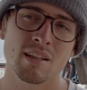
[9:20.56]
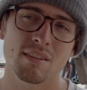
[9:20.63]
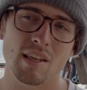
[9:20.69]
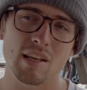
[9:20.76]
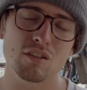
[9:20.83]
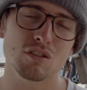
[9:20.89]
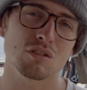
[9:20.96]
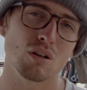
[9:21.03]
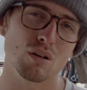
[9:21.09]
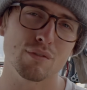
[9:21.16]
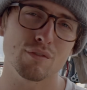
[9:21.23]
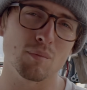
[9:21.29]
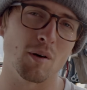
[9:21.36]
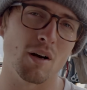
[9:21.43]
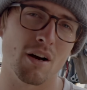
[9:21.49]
They just go
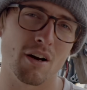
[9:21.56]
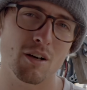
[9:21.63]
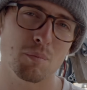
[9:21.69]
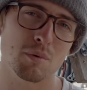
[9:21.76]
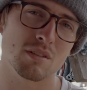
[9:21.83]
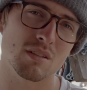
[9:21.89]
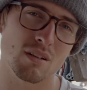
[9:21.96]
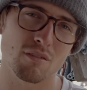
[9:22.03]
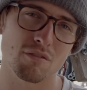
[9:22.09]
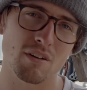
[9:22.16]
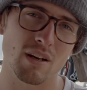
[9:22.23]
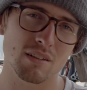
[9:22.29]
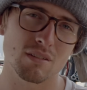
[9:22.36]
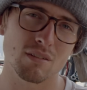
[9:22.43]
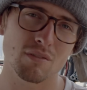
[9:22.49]
from 100%
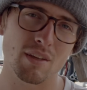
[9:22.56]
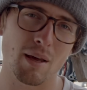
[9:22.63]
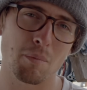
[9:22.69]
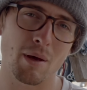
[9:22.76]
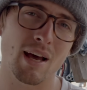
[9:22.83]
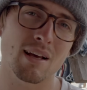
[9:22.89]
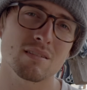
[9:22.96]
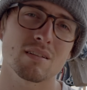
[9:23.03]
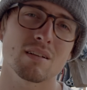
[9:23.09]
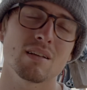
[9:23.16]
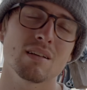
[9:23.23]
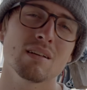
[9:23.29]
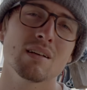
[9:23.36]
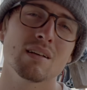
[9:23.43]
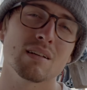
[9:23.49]
effective
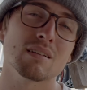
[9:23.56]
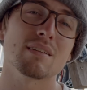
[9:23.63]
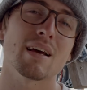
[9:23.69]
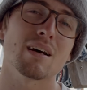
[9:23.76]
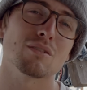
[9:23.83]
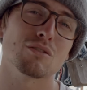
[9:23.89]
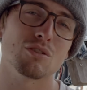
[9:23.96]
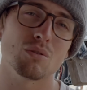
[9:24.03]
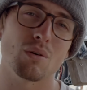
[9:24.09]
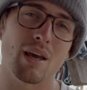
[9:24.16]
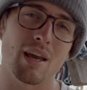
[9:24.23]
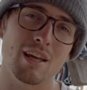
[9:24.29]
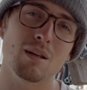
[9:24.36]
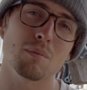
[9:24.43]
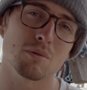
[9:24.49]
capacity down to
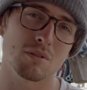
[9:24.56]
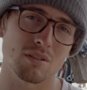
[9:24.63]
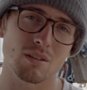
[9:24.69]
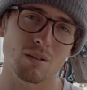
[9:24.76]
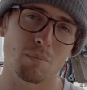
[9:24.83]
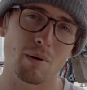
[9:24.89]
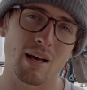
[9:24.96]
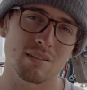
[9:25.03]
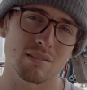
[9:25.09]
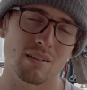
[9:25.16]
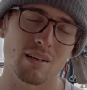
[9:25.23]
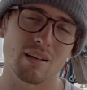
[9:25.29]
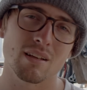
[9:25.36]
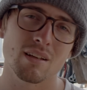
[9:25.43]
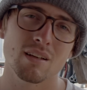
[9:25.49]
80%
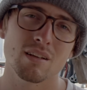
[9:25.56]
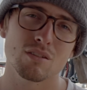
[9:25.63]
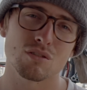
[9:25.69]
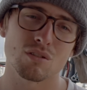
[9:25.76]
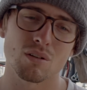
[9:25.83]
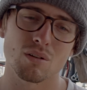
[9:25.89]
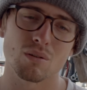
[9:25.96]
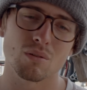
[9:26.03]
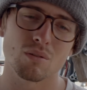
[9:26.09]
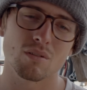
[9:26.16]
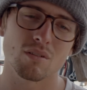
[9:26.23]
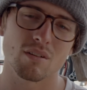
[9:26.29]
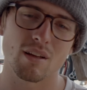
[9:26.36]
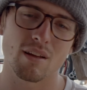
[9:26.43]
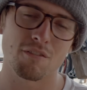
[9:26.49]
capacity. So
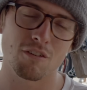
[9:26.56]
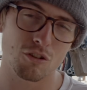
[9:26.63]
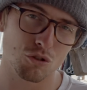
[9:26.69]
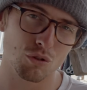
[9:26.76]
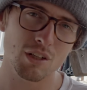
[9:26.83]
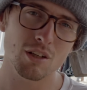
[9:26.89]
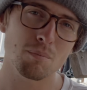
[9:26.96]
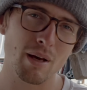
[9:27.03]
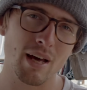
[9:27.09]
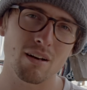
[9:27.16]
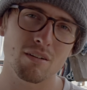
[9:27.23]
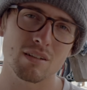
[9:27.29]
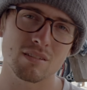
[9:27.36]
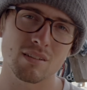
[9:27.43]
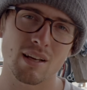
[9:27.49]
if you treat your
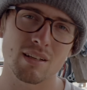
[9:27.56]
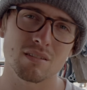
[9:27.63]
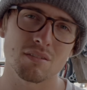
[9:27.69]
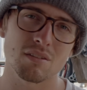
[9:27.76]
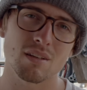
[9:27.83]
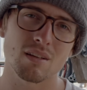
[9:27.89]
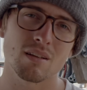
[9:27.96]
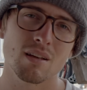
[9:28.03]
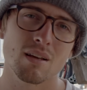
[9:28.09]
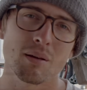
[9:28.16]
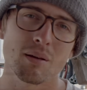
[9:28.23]
batteries nicely,